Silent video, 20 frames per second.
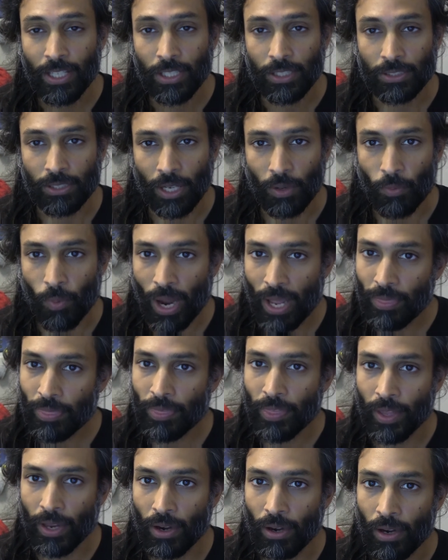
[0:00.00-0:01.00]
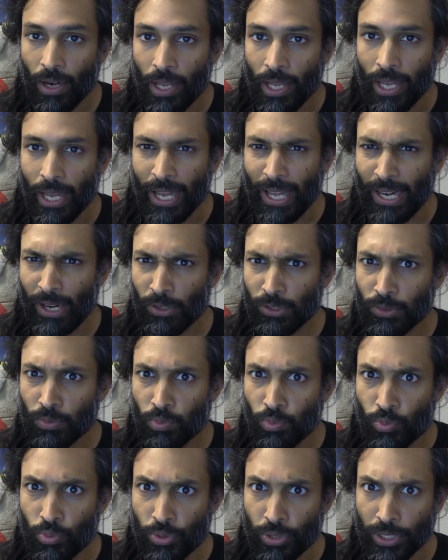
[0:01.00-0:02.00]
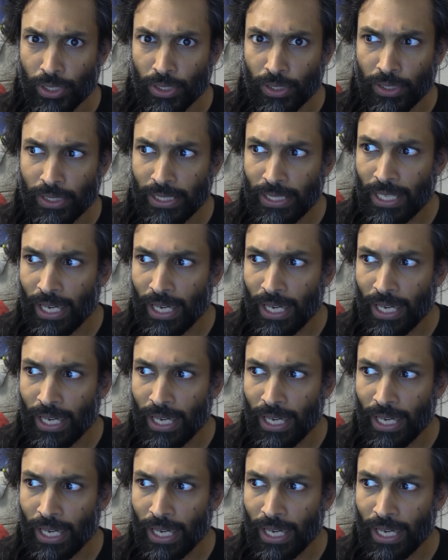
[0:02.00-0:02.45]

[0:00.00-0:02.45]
So I went there, and I was really